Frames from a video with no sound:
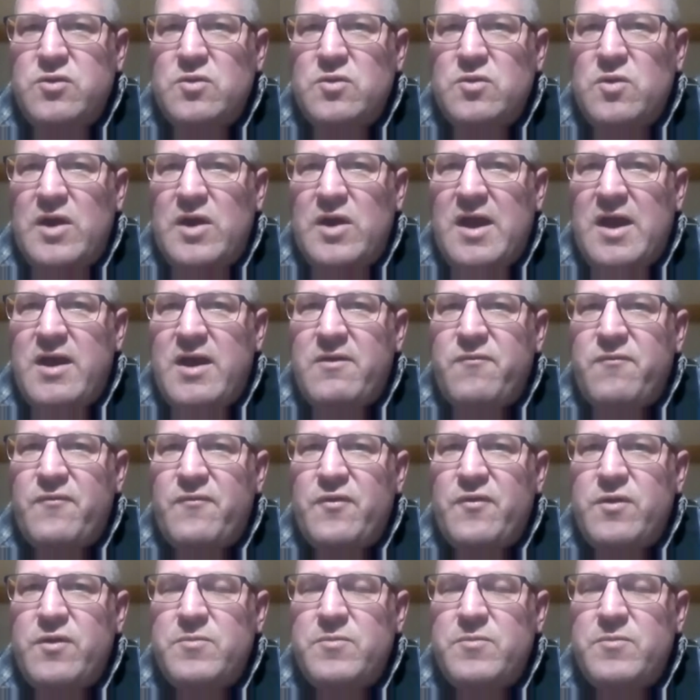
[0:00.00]
to have
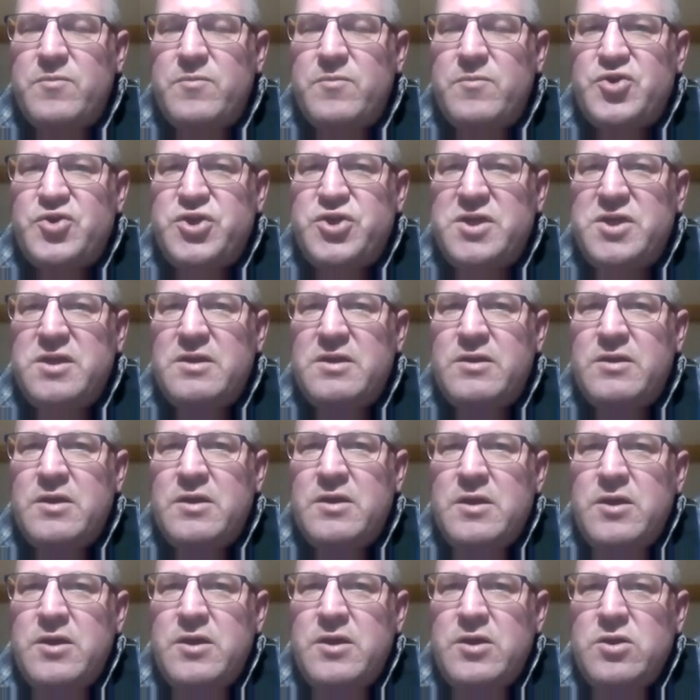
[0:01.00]
a
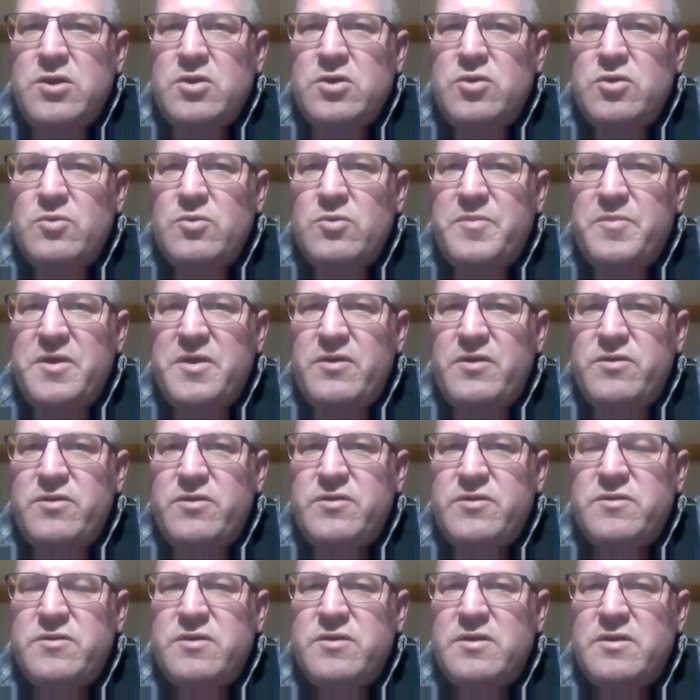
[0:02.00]
machine to
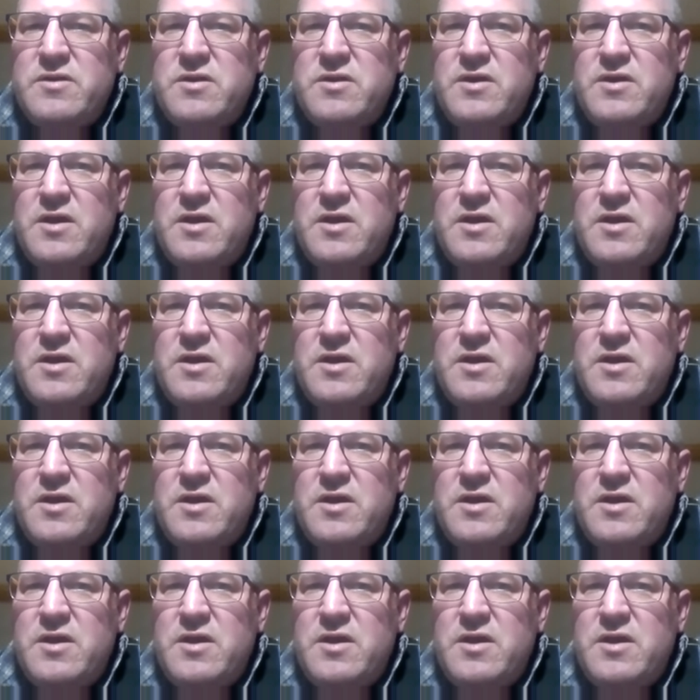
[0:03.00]
build